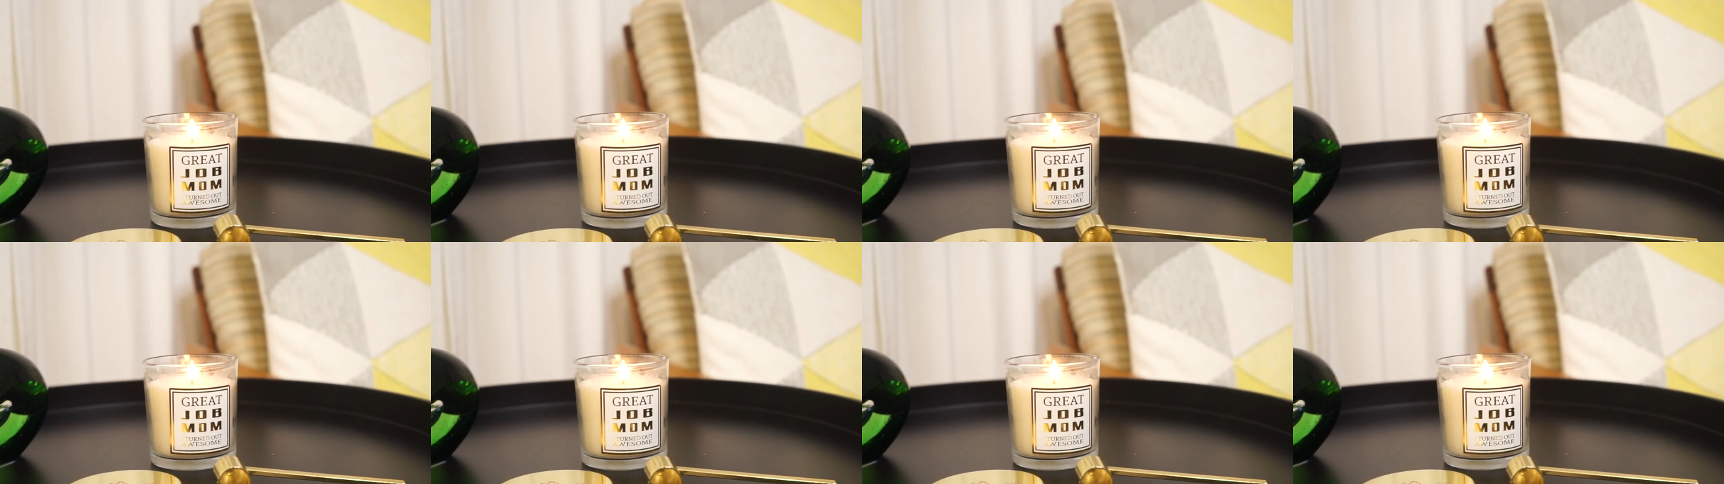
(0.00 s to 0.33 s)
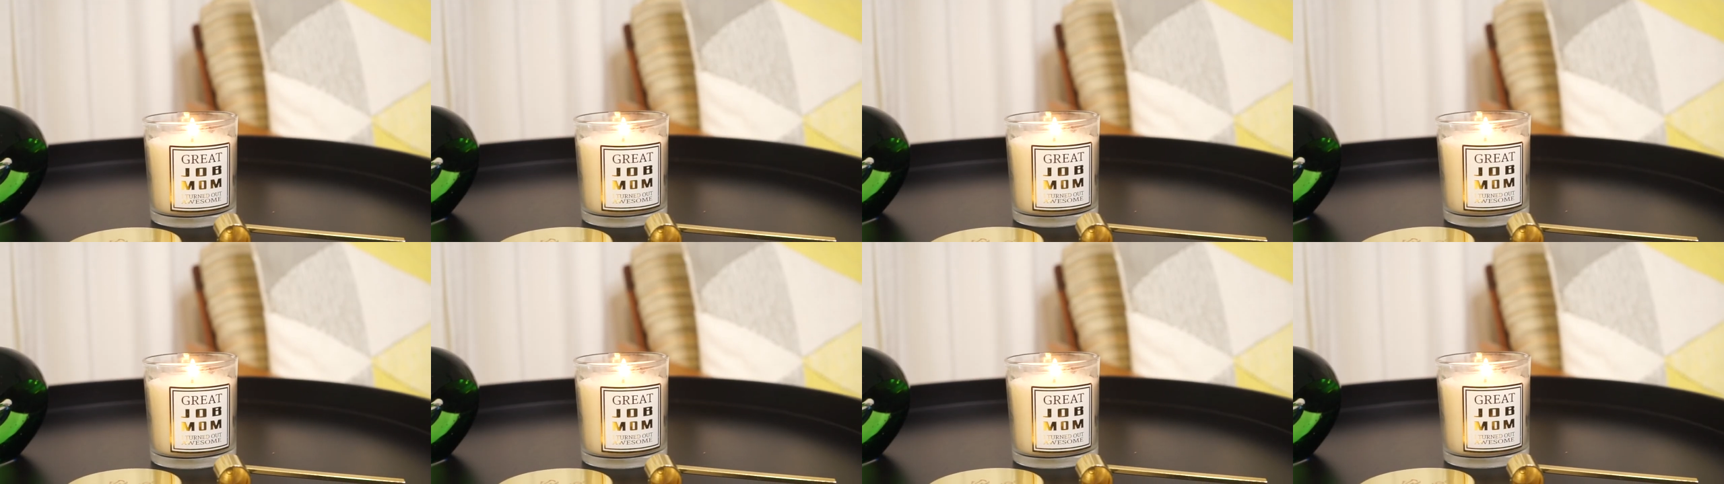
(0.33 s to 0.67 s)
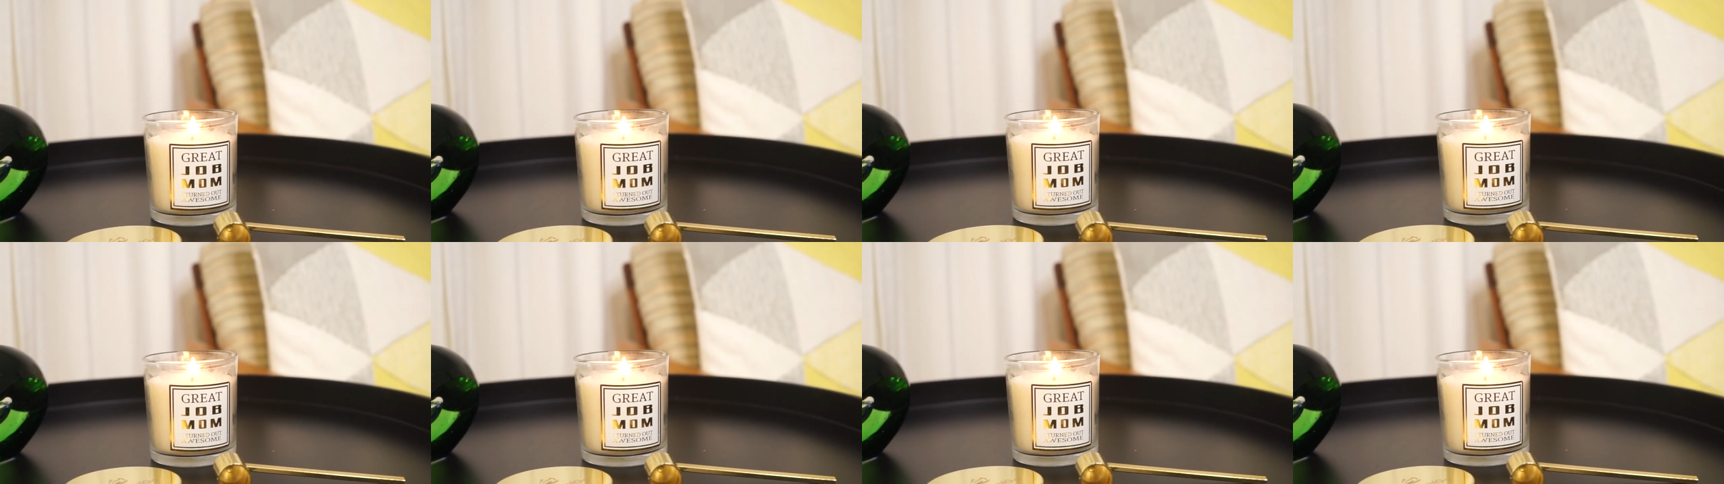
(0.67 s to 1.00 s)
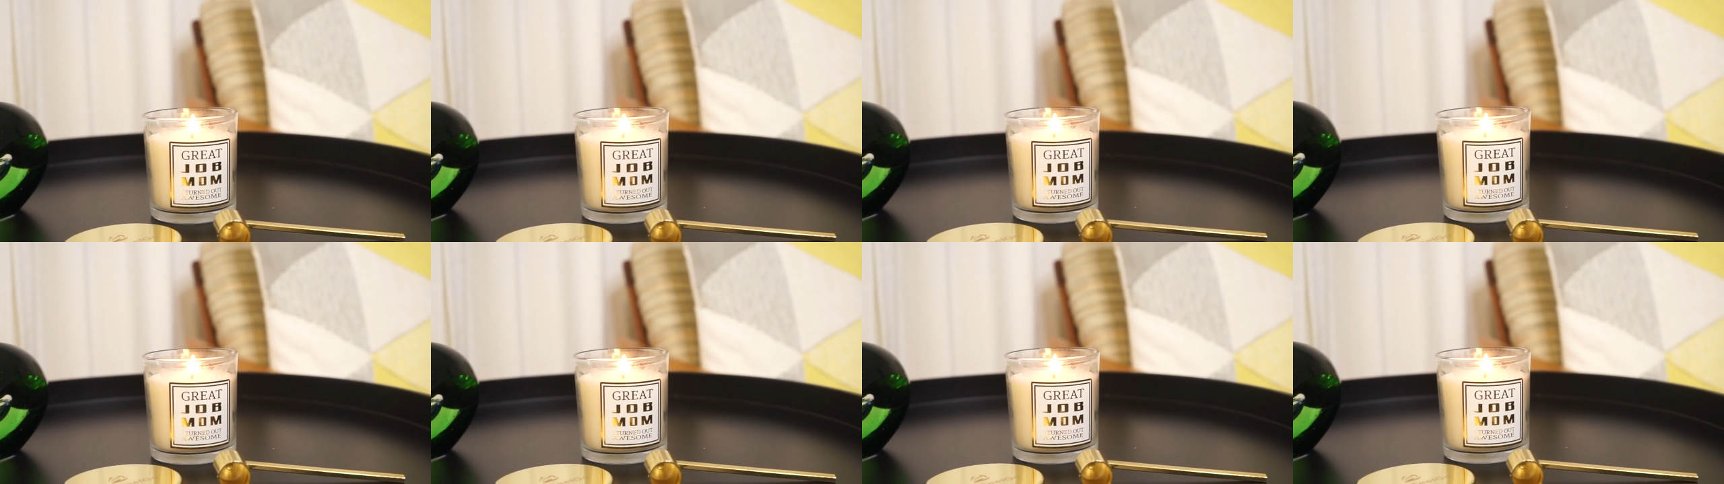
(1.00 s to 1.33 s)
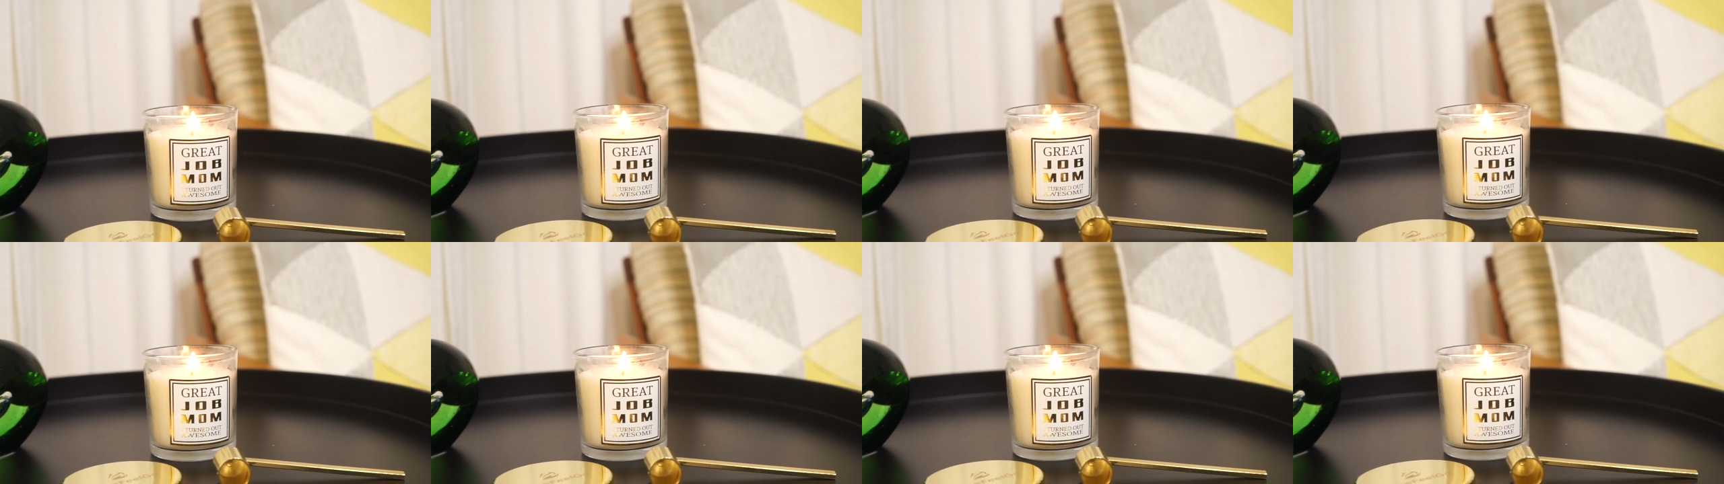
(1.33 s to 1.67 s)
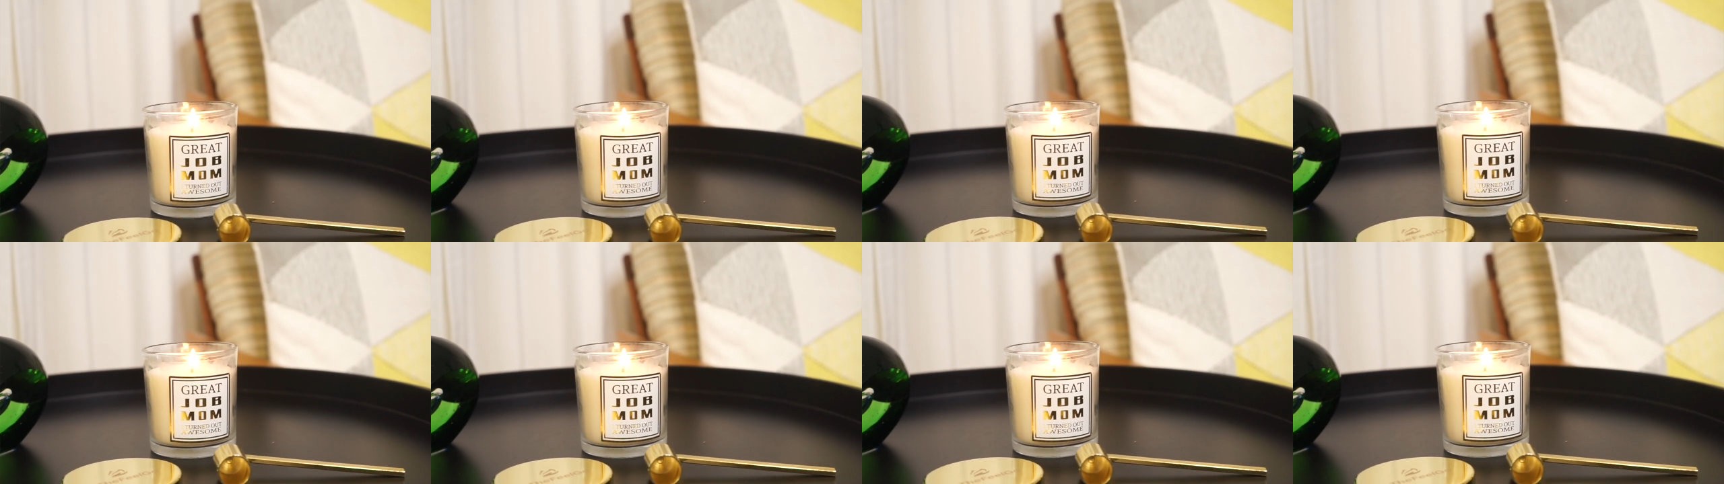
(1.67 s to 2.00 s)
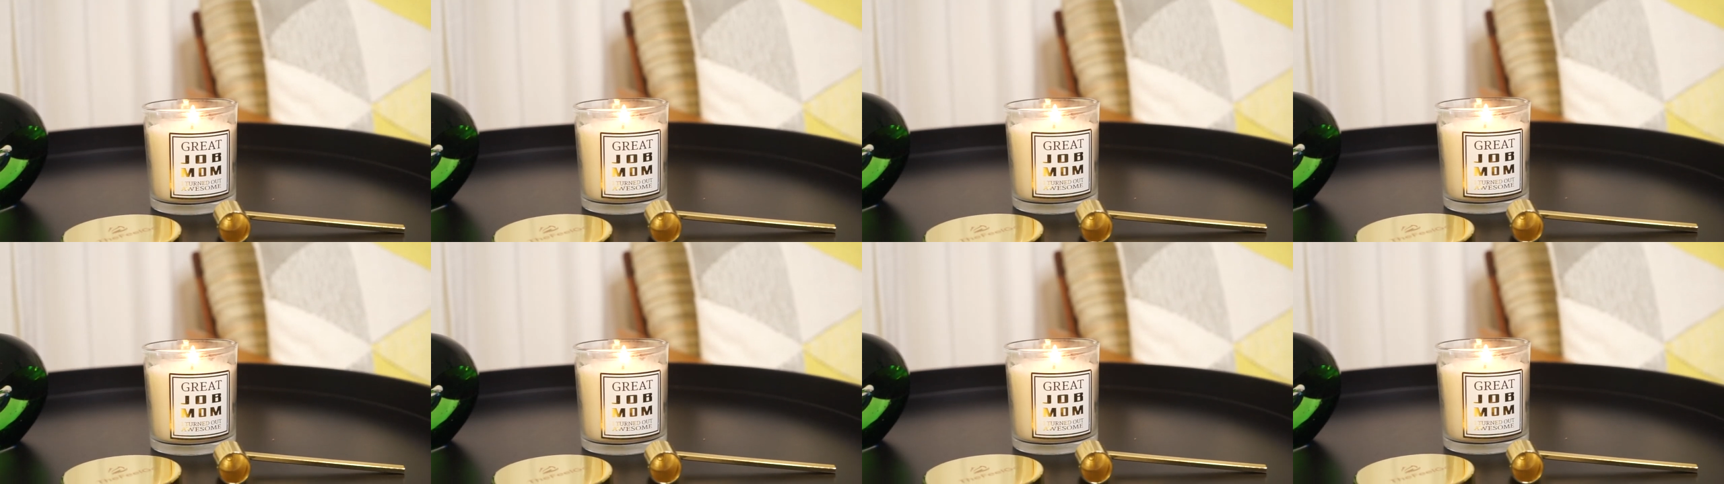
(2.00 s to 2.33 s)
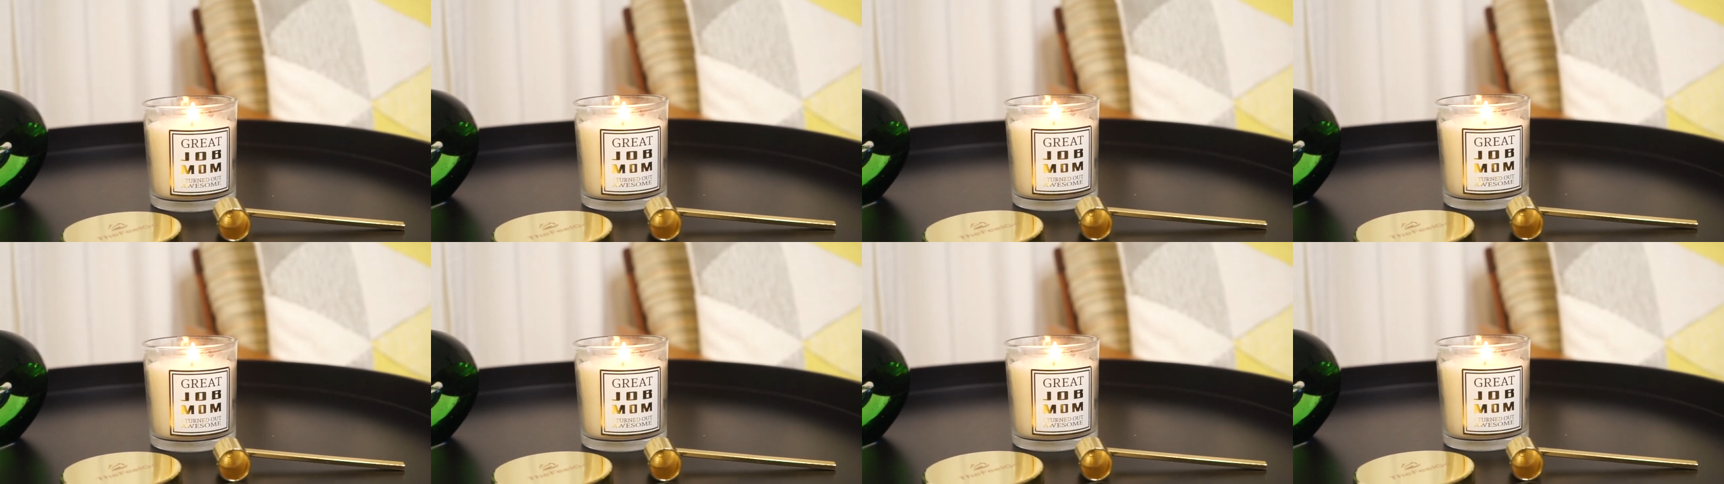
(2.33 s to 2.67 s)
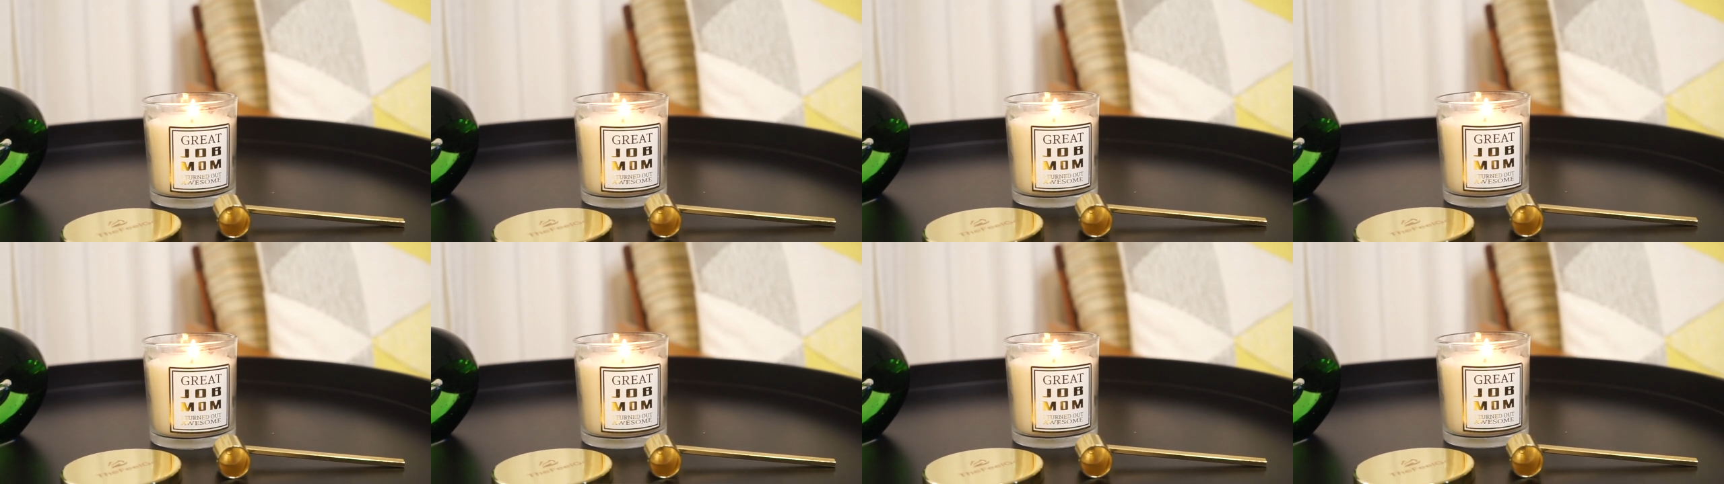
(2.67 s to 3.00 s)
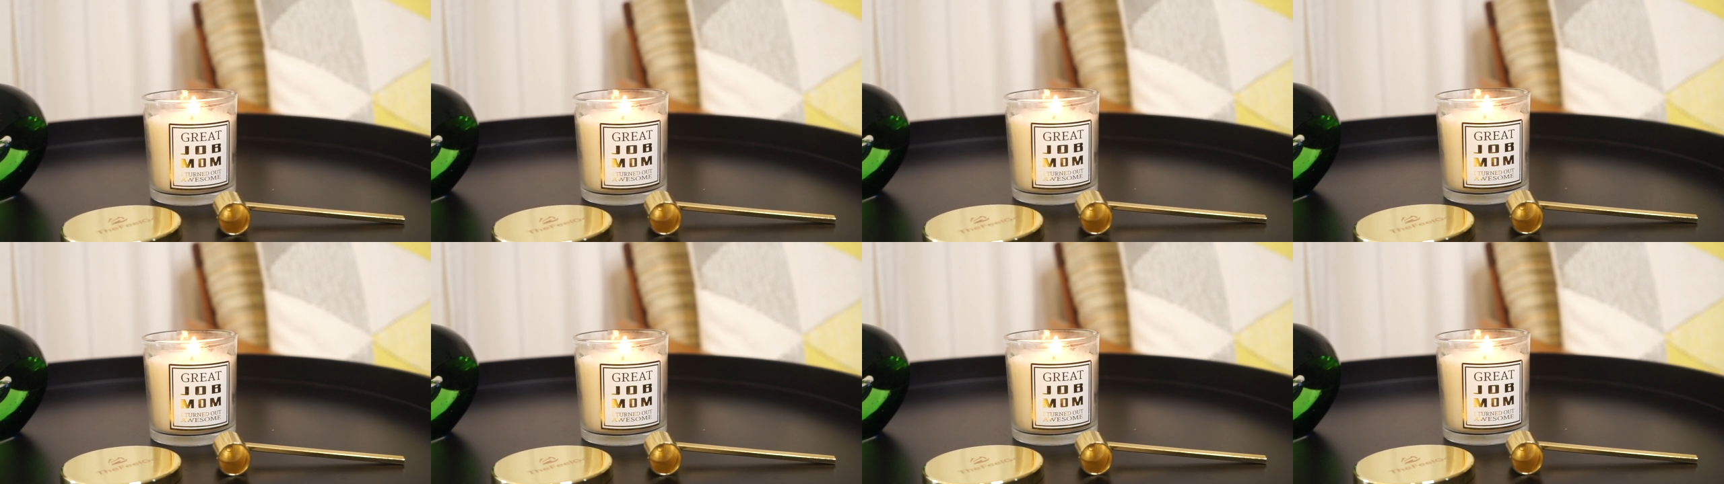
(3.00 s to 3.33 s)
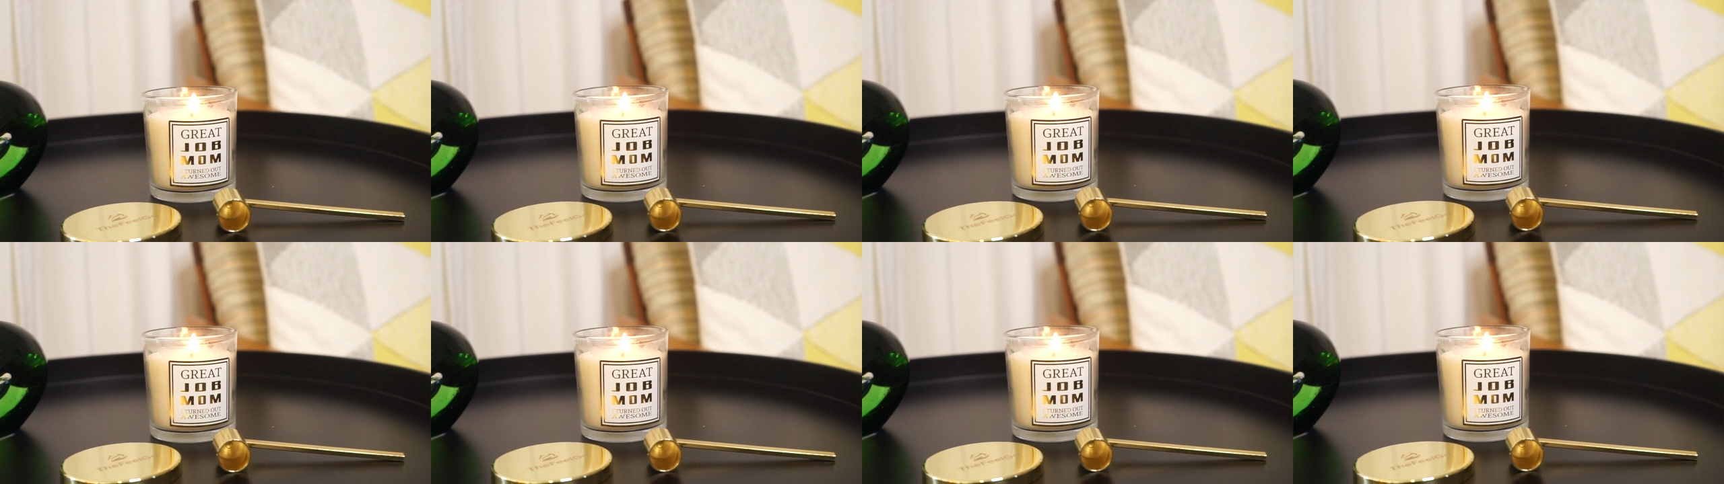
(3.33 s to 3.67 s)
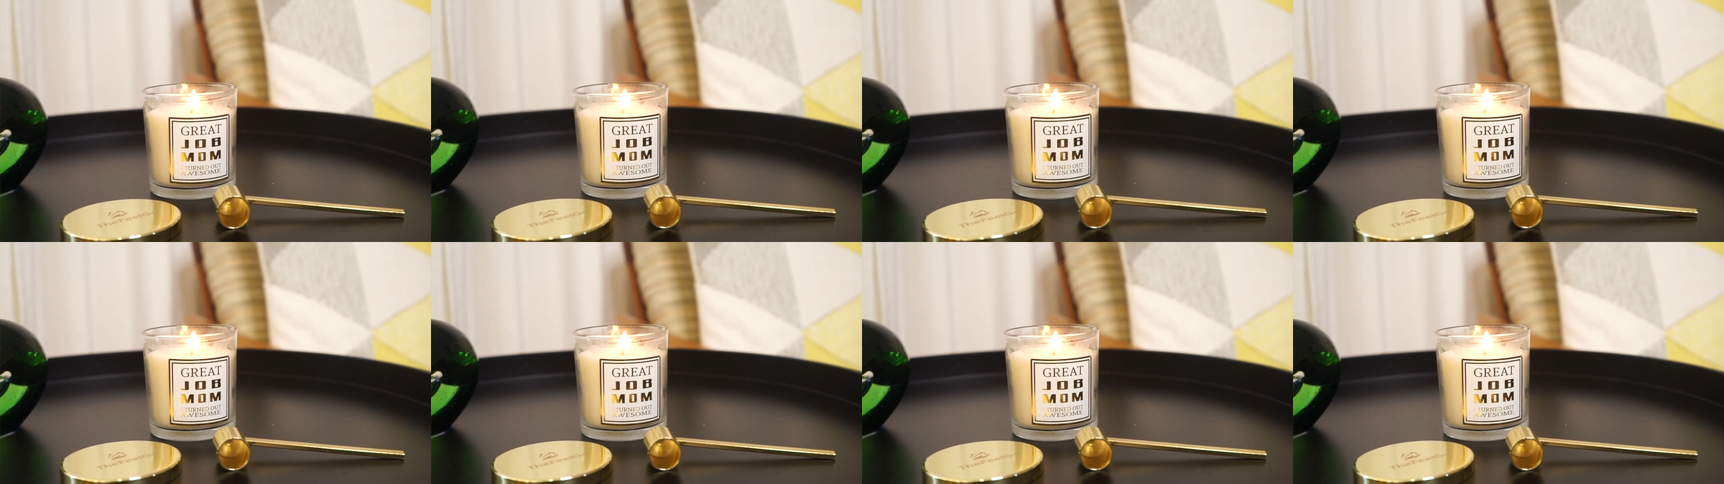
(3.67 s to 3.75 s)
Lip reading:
No face is visible, so there are no lips to read.